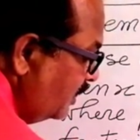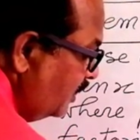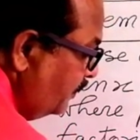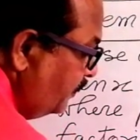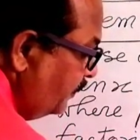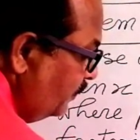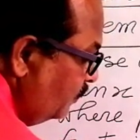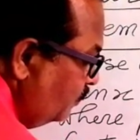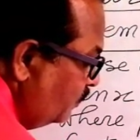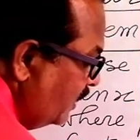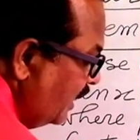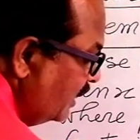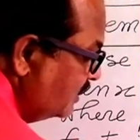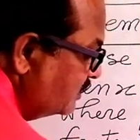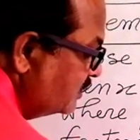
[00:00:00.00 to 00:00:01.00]
If you
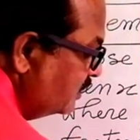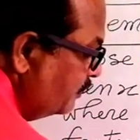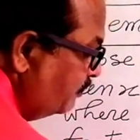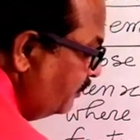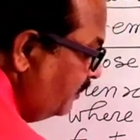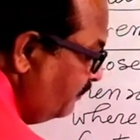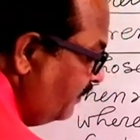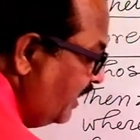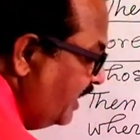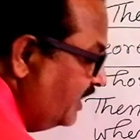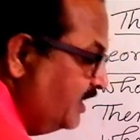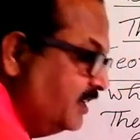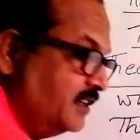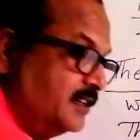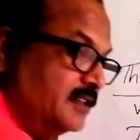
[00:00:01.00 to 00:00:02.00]
can simplify
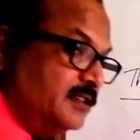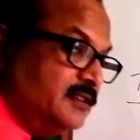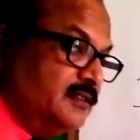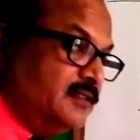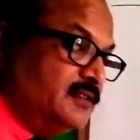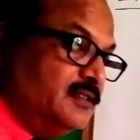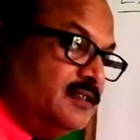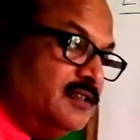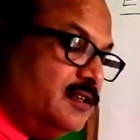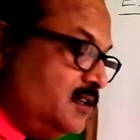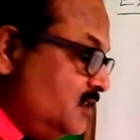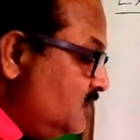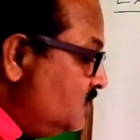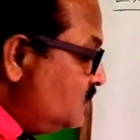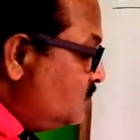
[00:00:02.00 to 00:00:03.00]
it,
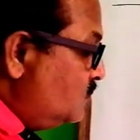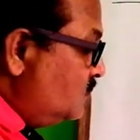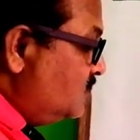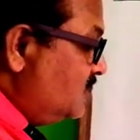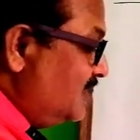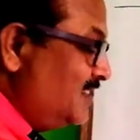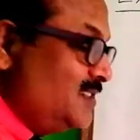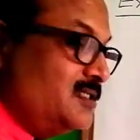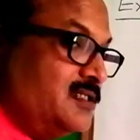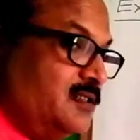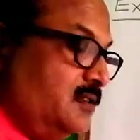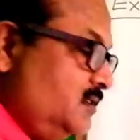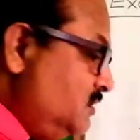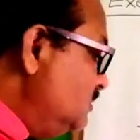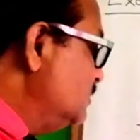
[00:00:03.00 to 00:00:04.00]
so just
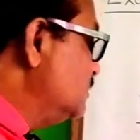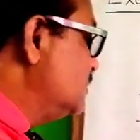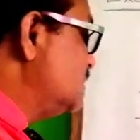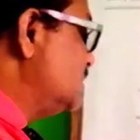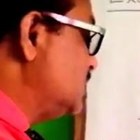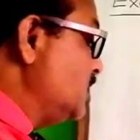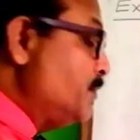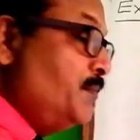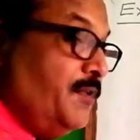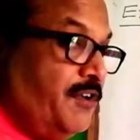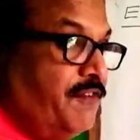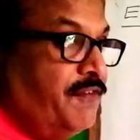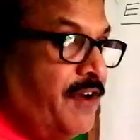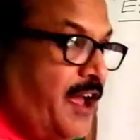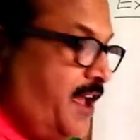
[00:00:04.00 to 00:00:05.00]

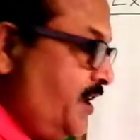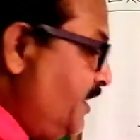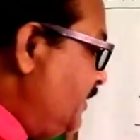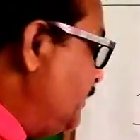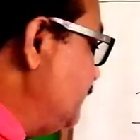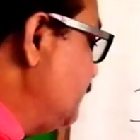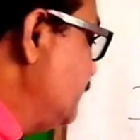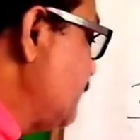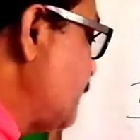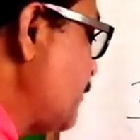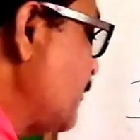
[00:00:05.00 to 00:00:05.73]
simplify.